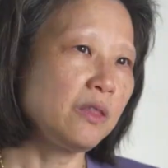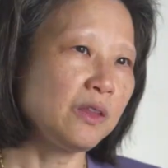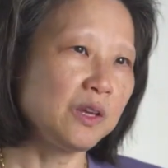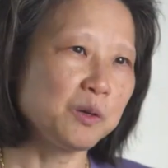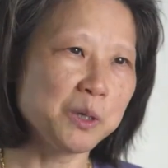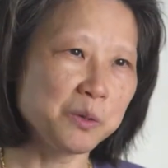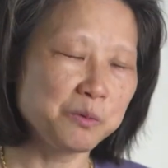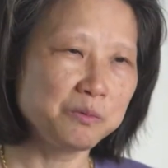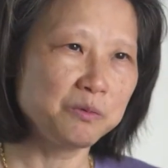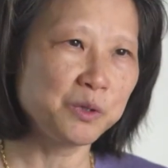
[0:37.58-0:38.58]
thing
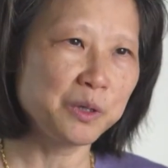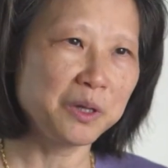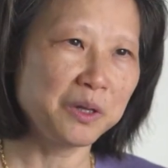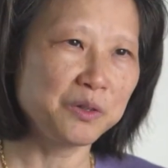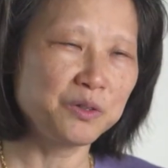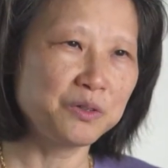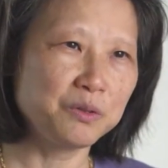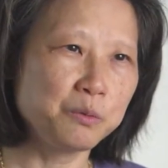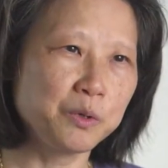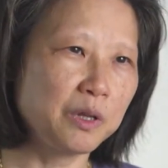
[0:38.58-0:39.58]
about working
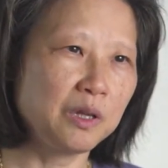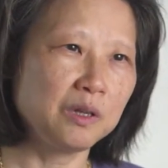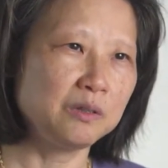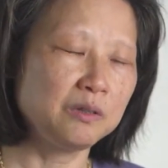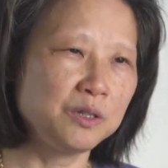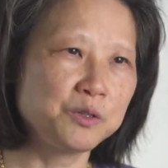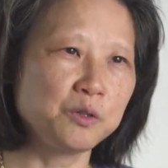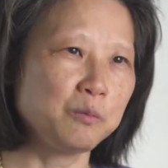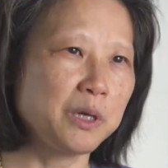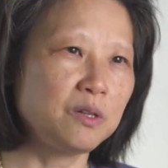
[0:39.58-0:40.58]
in
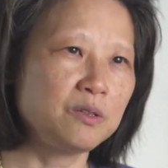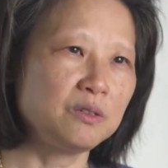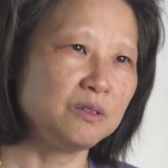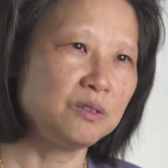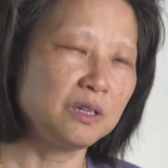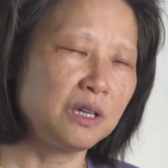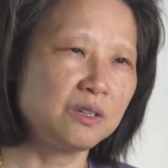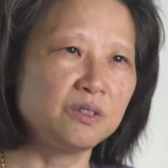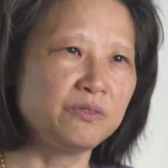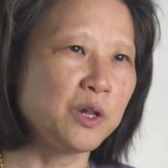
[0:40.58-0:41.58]
internal medicine is I
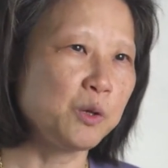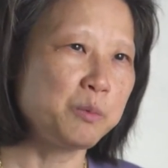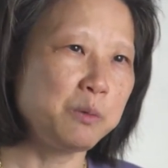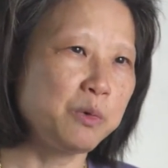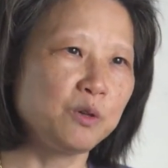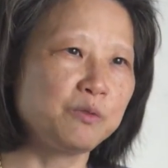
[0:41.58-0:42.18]
get to follow people